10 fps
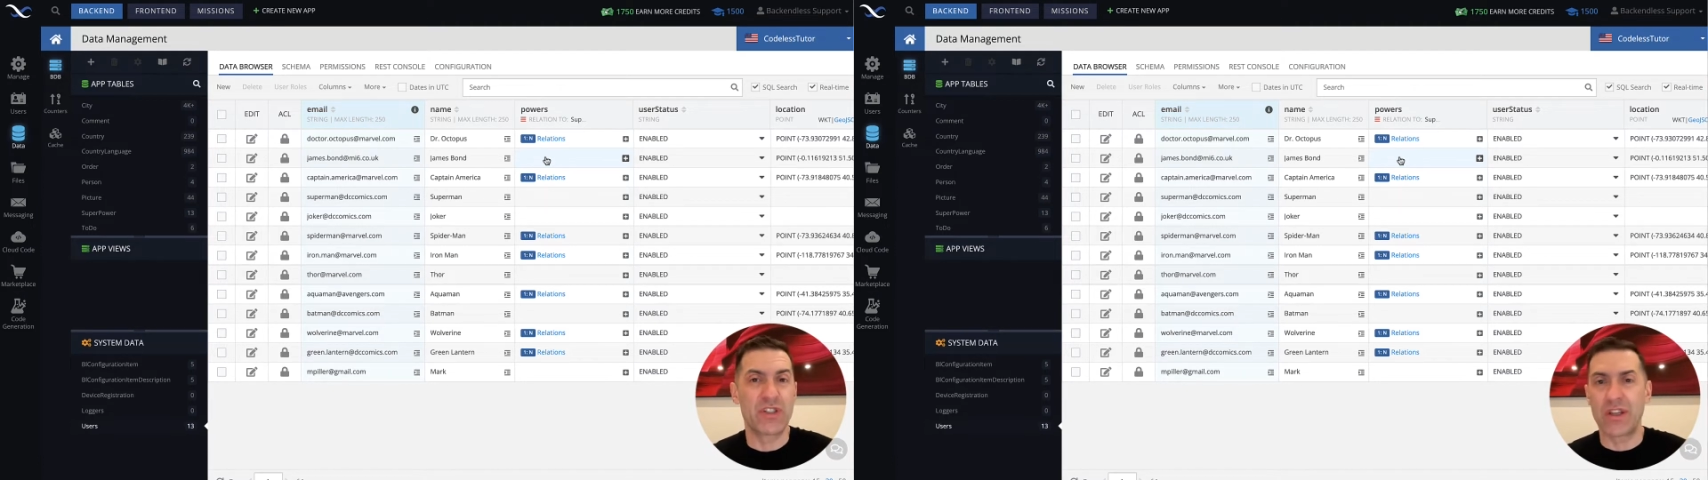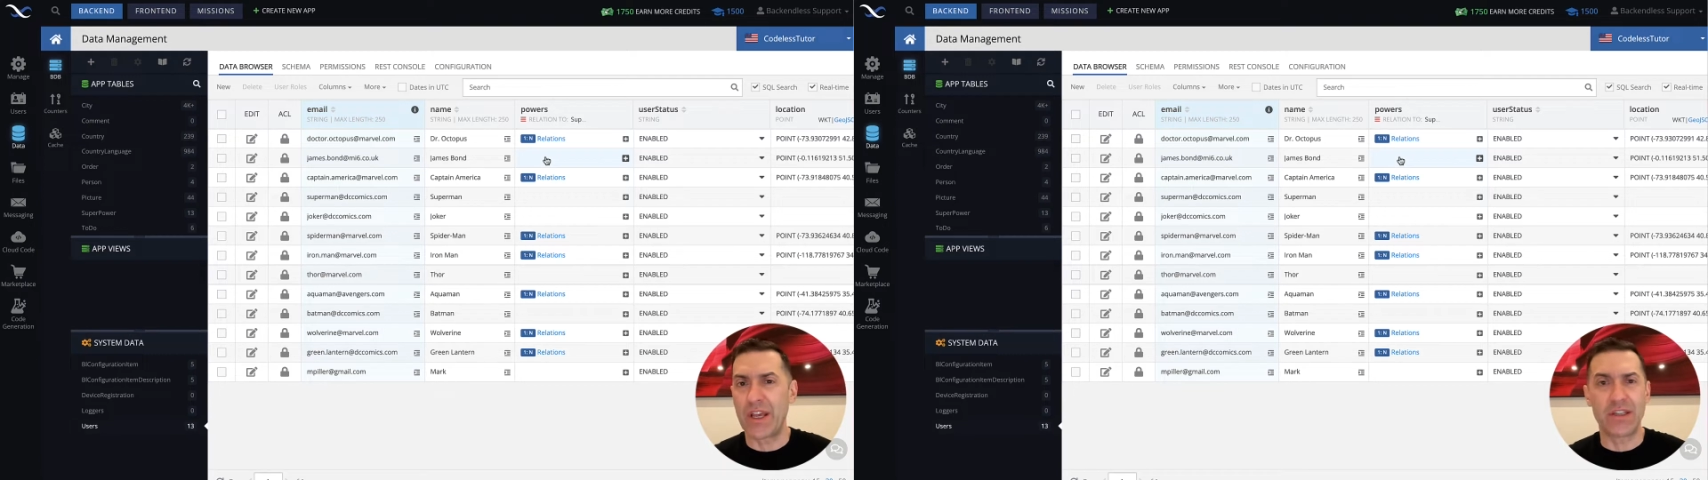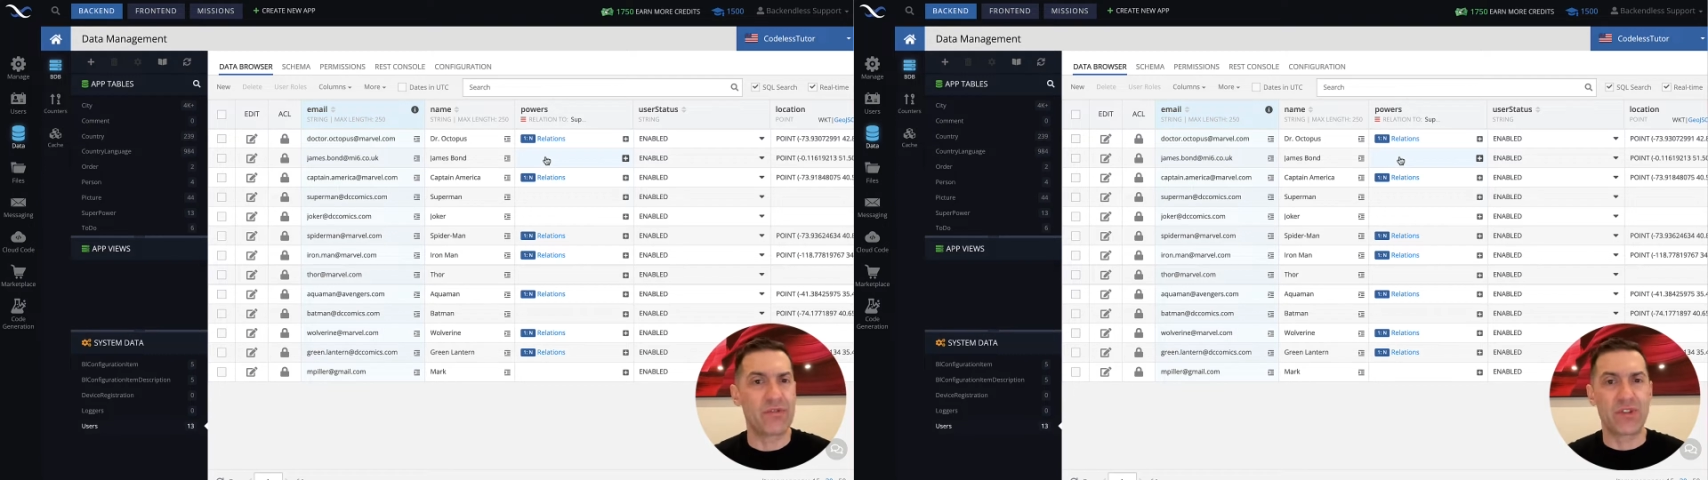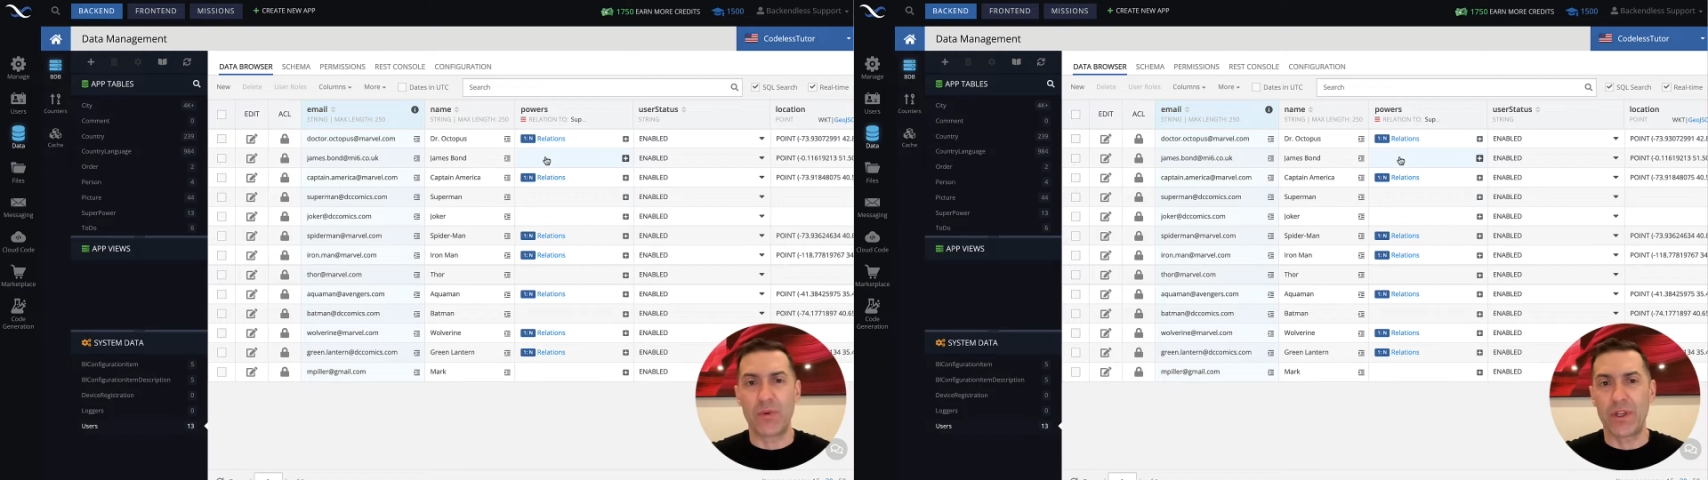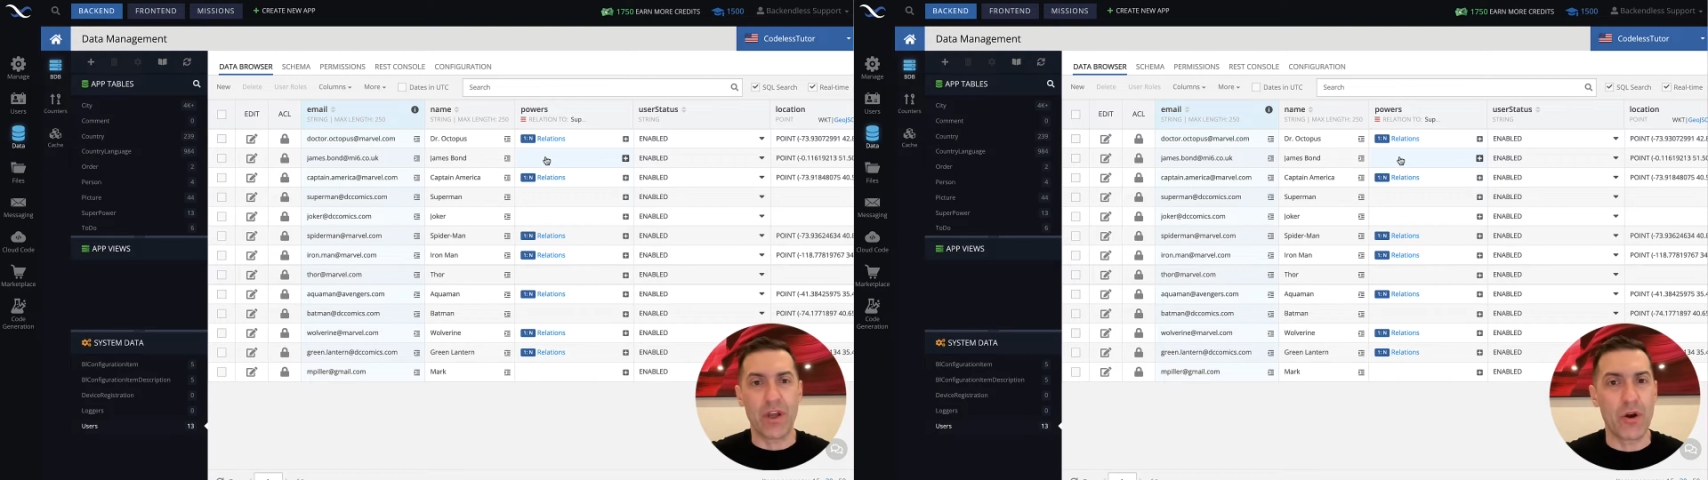in case if
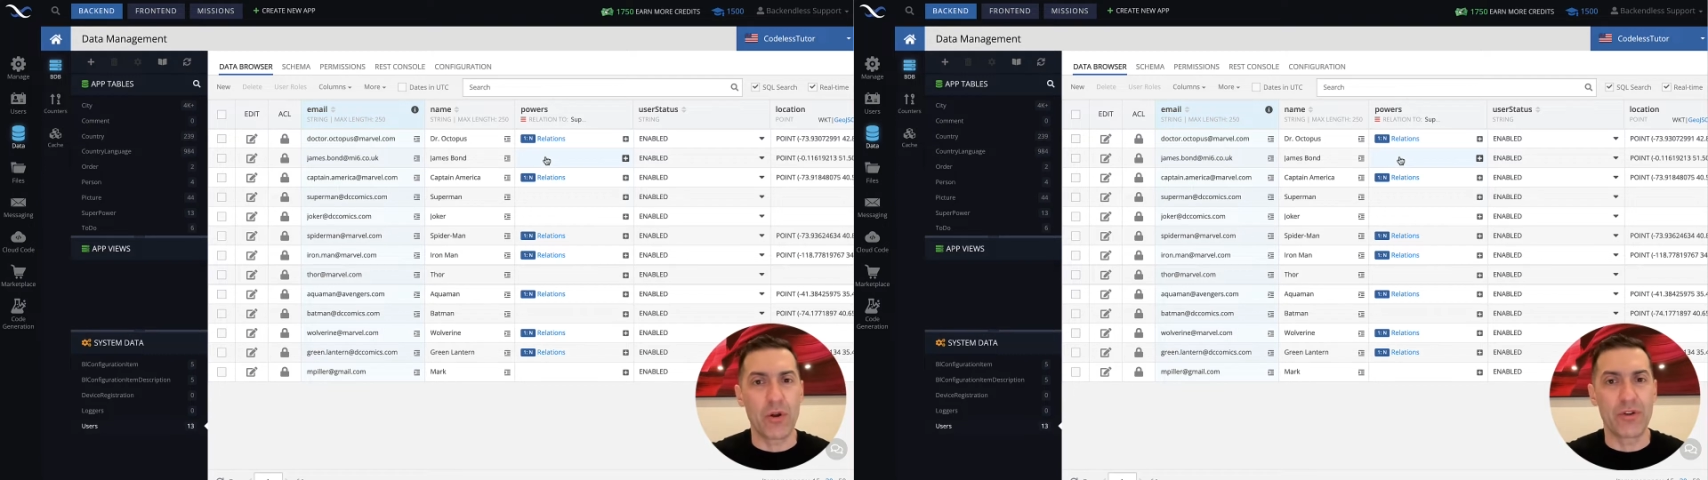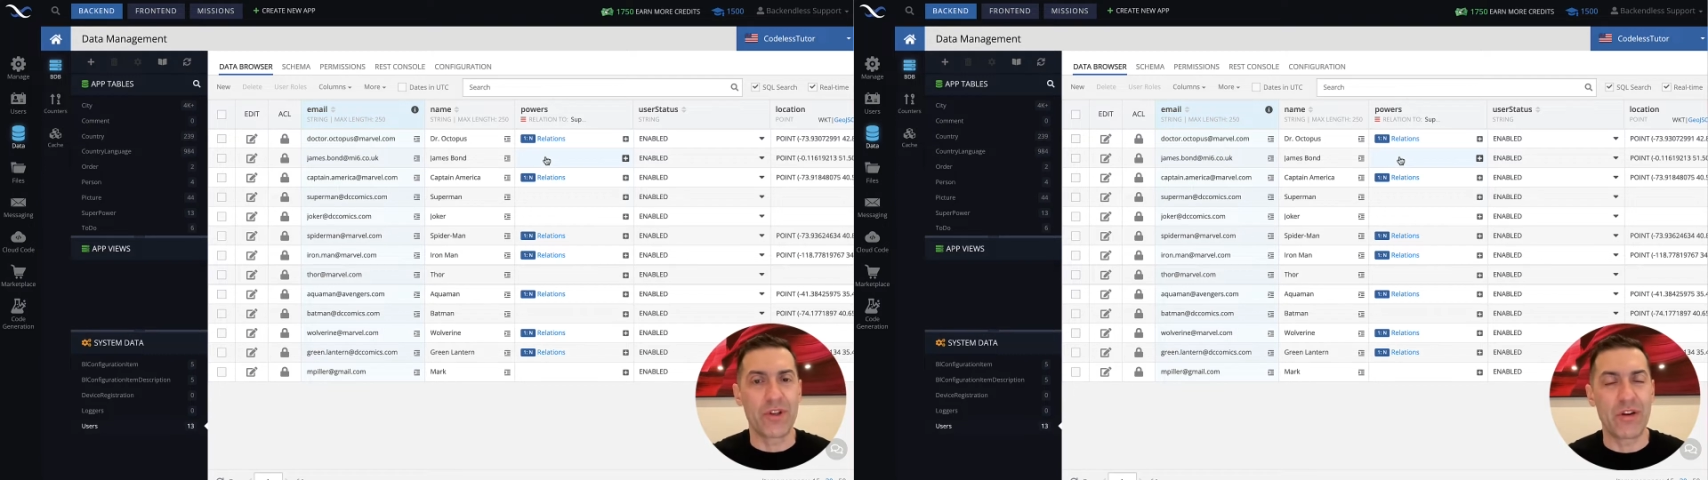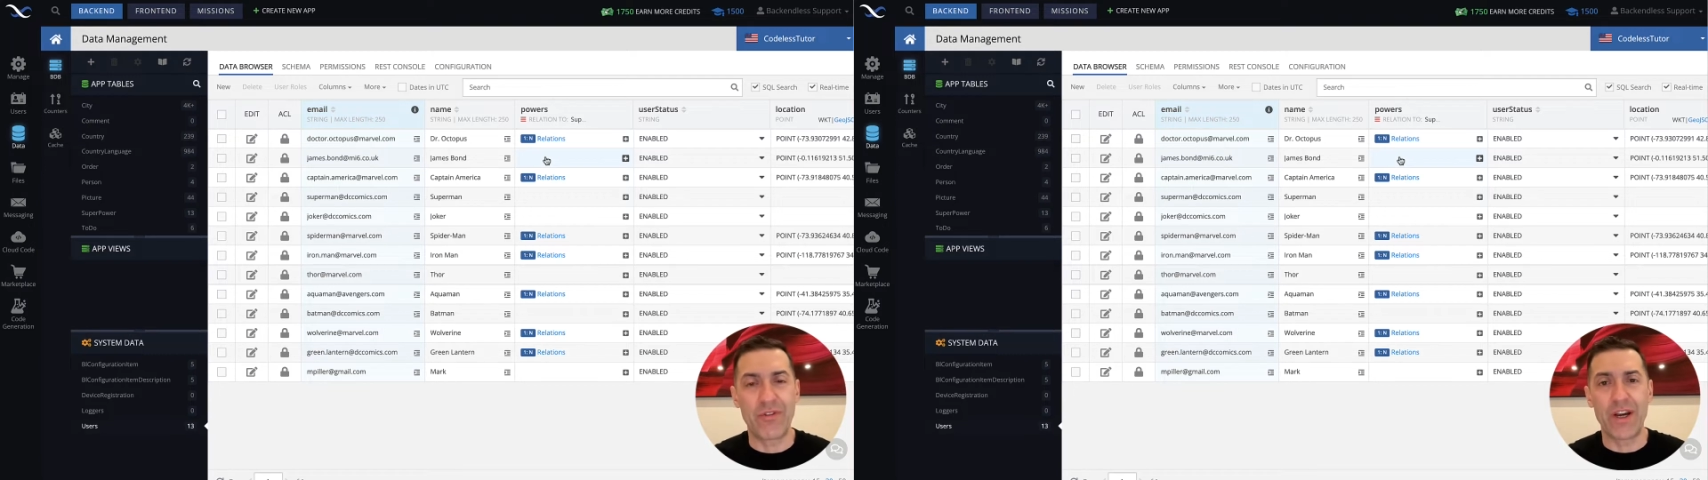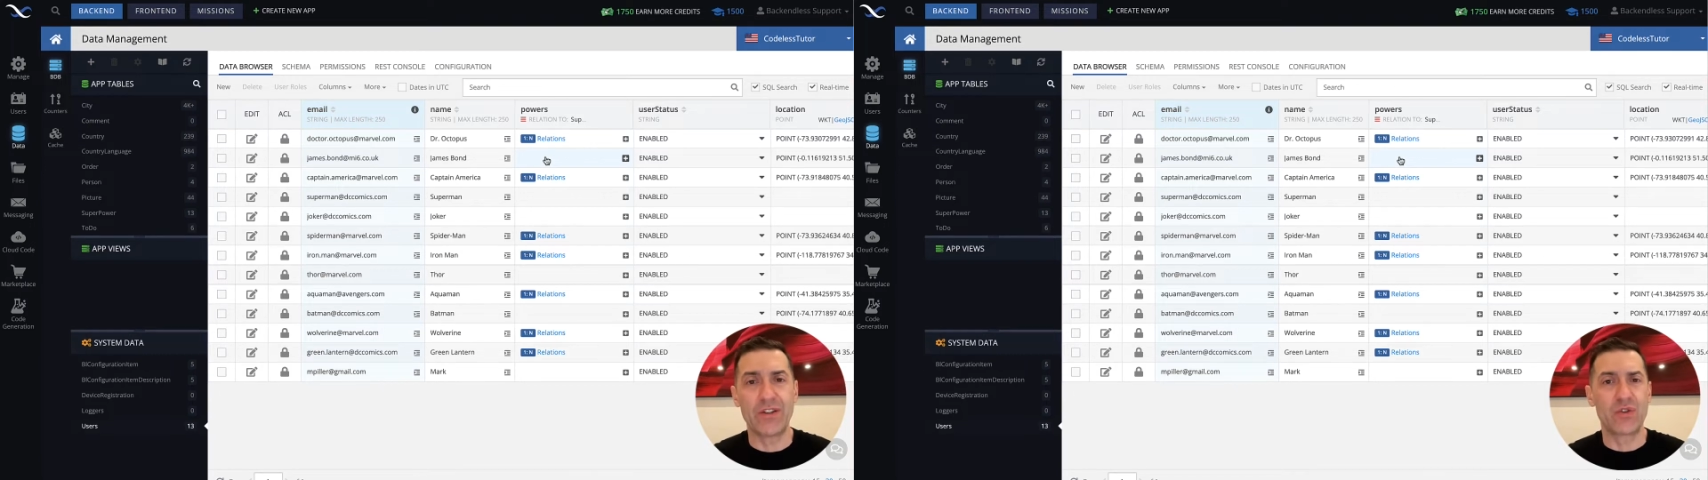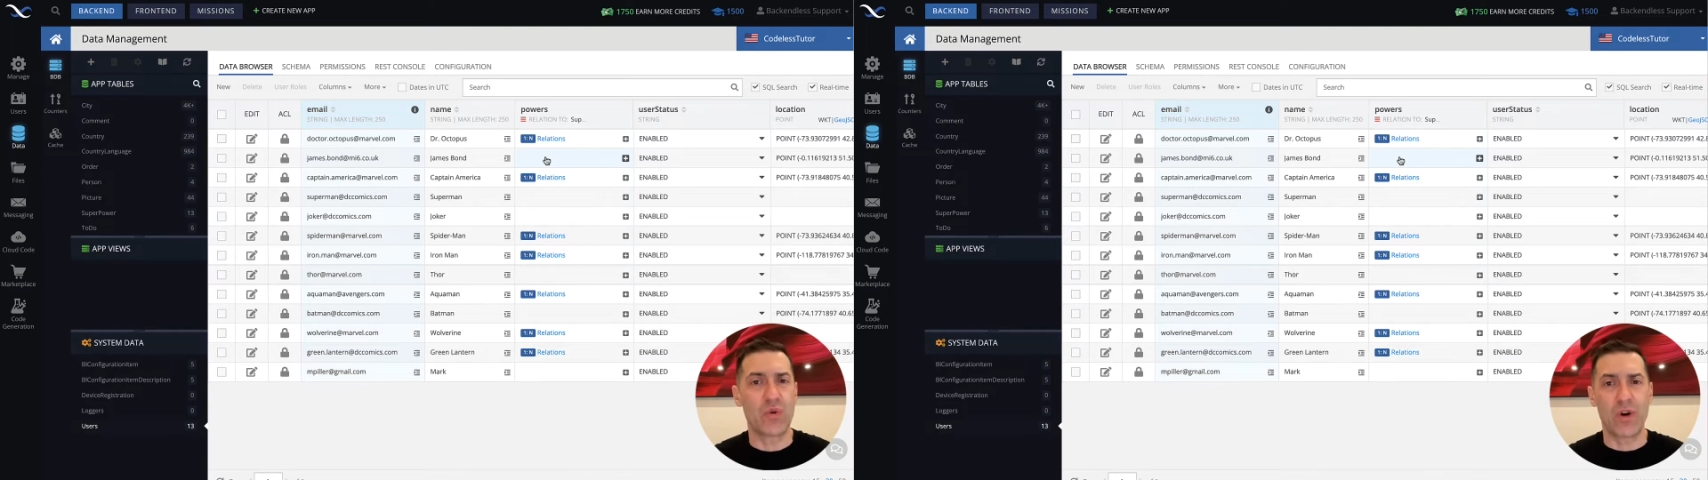someone got a hold of the
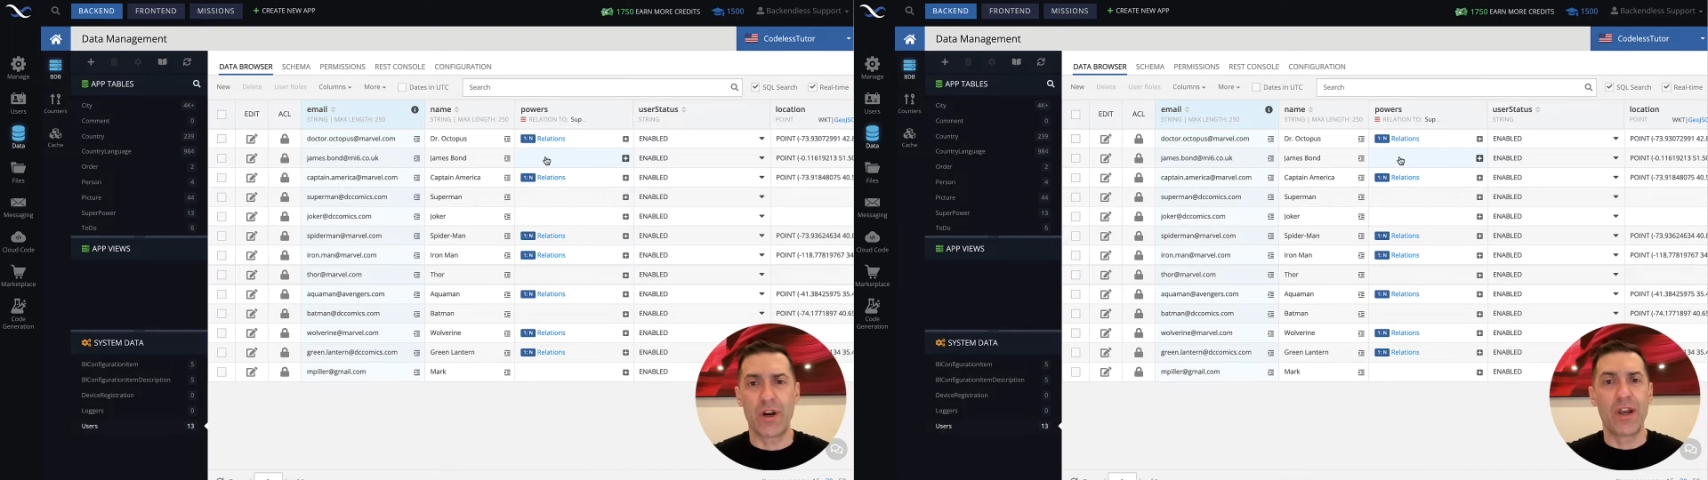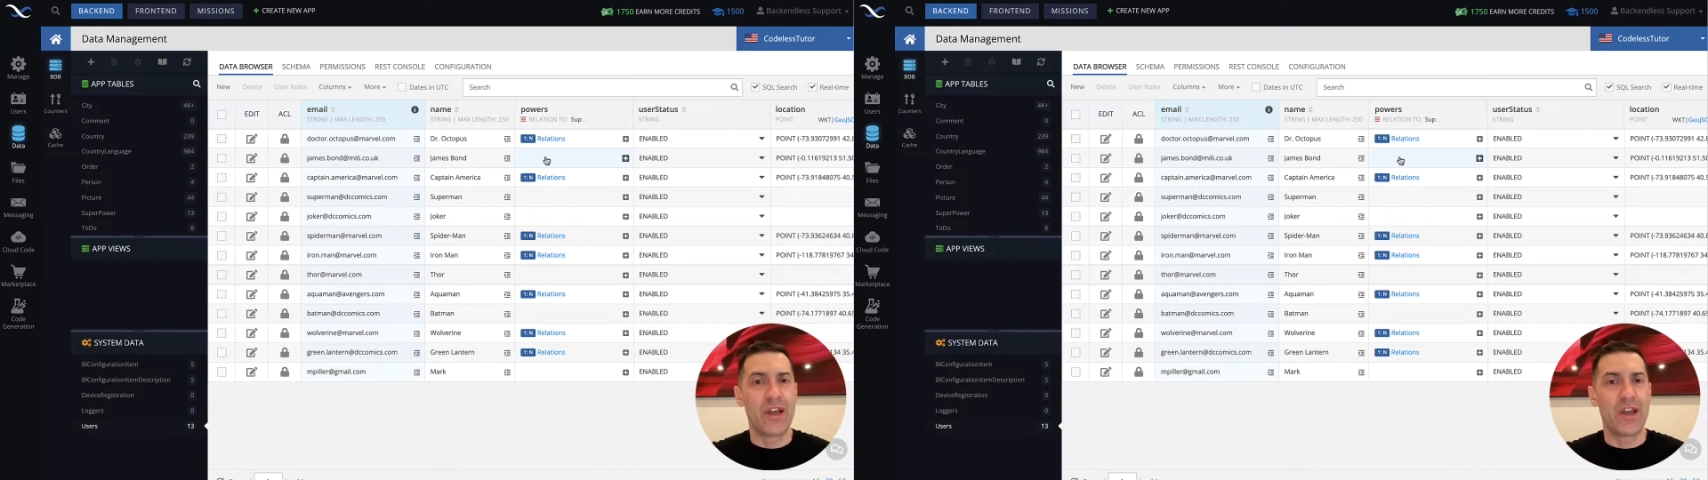device or